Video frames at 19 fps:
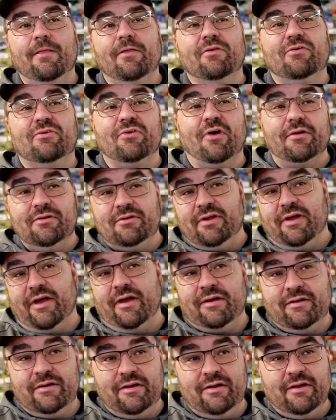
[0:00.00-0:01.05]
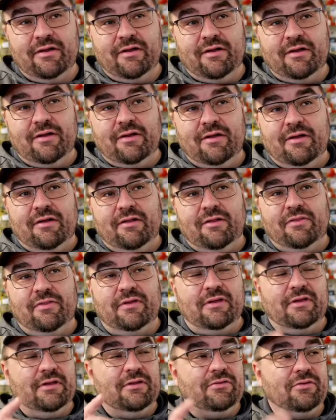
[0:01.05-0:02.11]
Suntech,
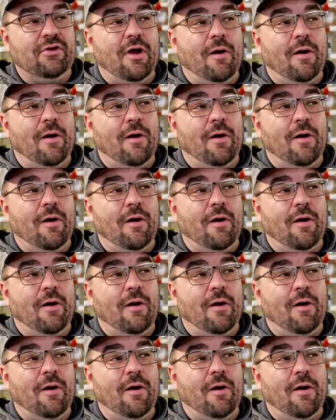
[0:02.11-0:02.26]
the